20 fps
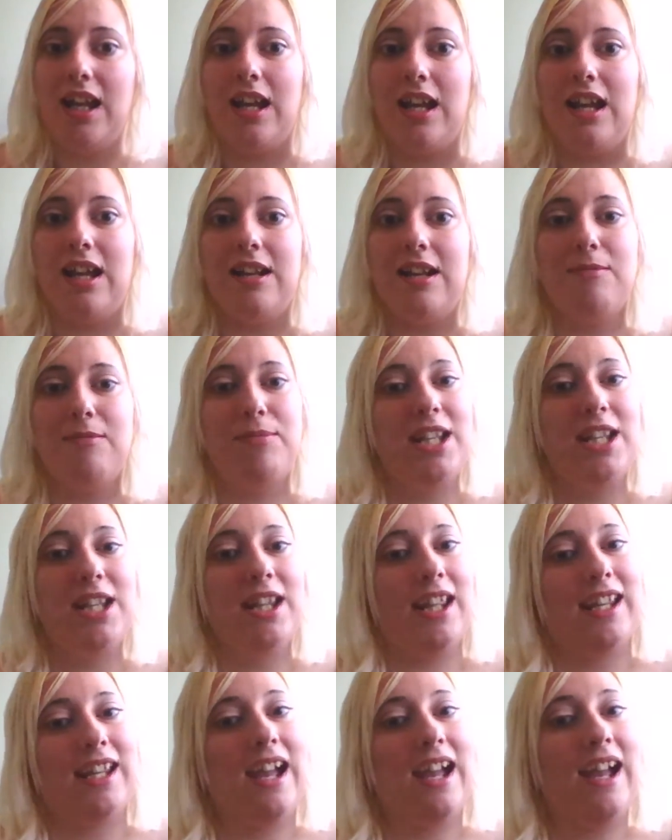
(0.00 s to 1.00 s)
and be
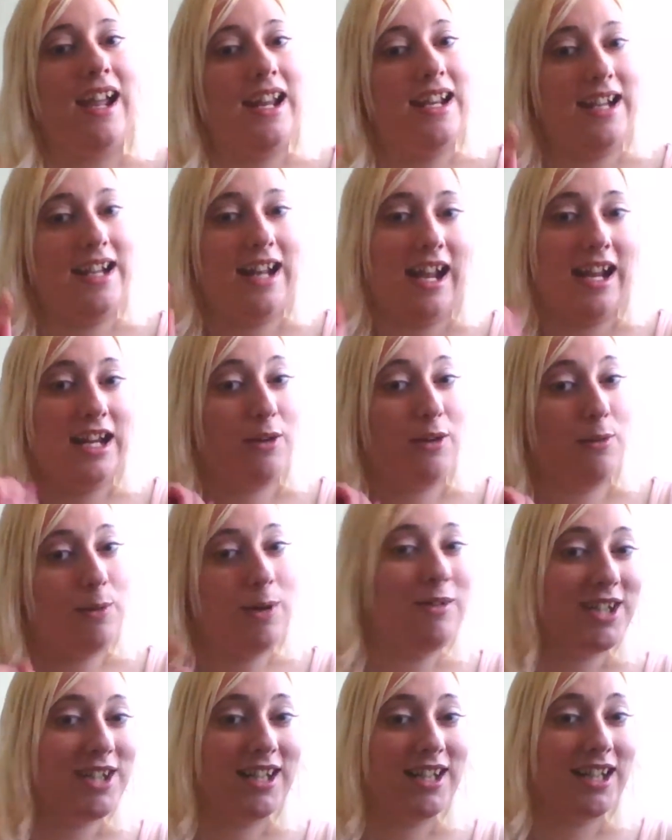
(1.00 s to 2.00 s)
like, and I
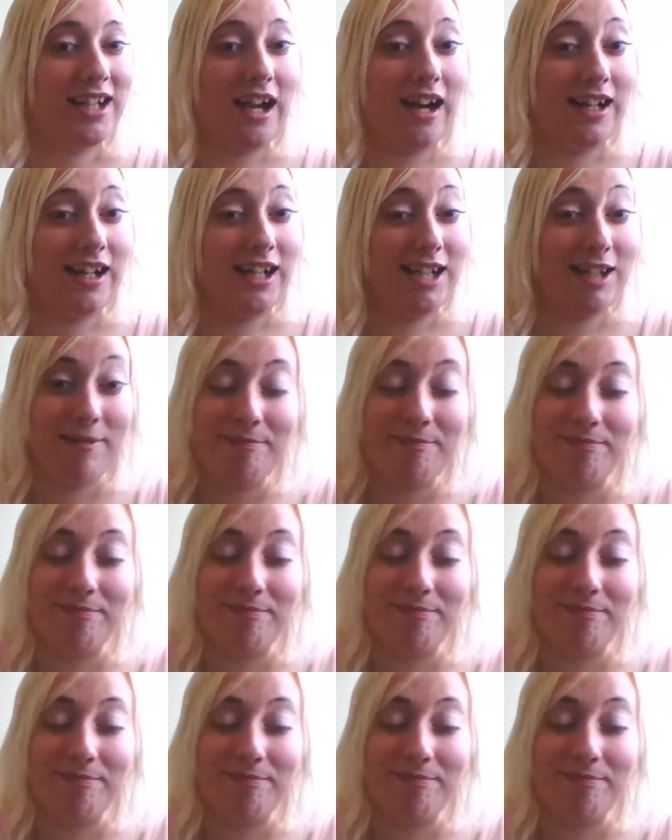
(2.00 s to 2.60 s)
quote the guy,